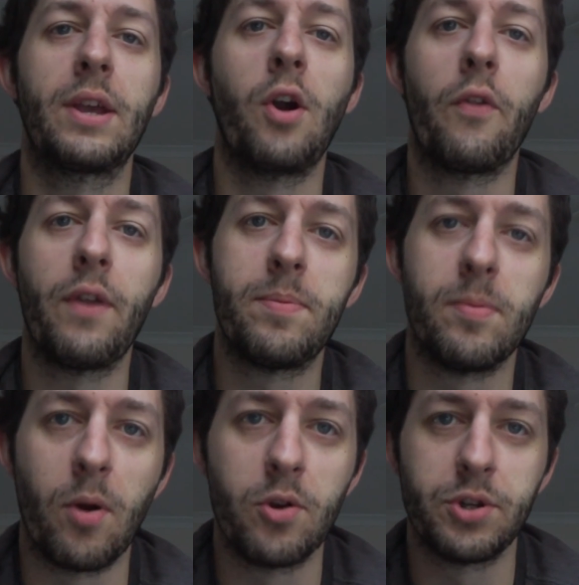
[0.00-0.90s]
They got their
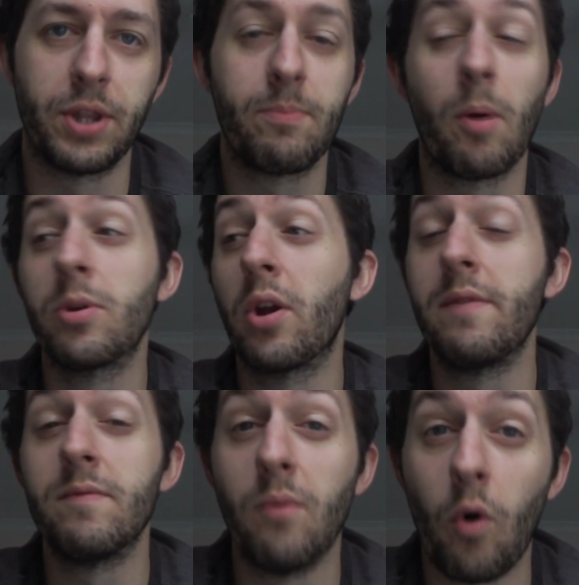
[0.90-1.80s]
promotion. They probably got
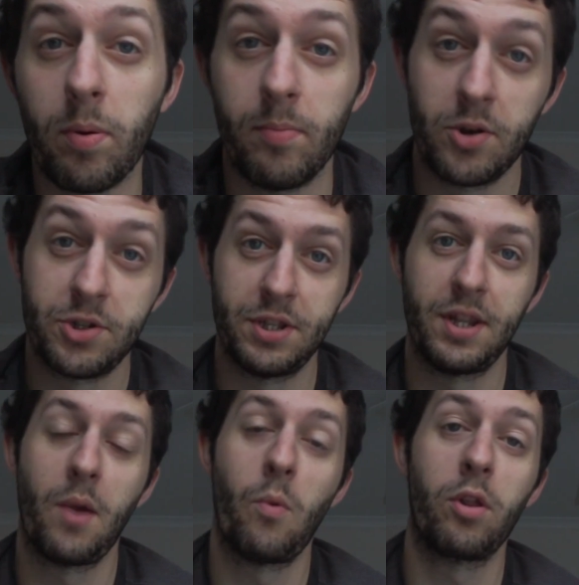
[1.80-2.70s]
even more promotion
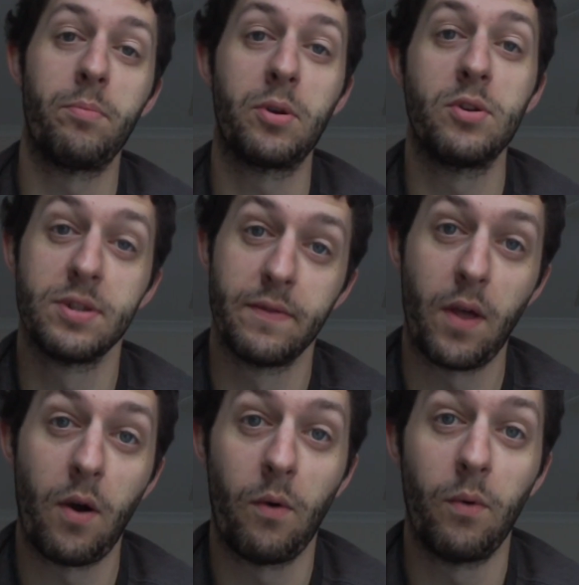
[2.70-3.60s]
than they wanted because of
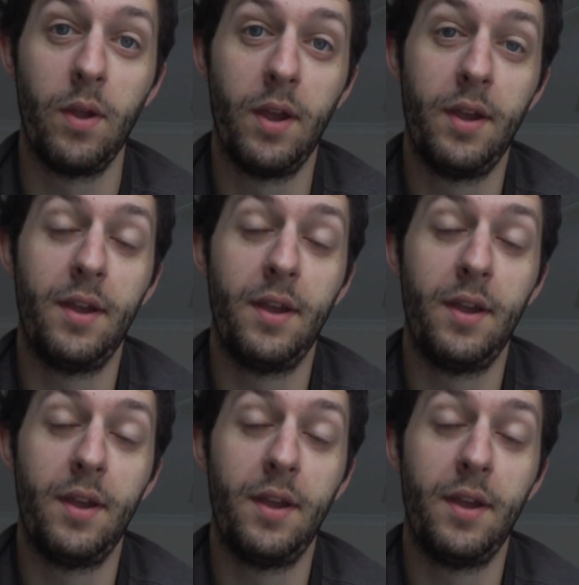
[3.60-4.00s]
the whole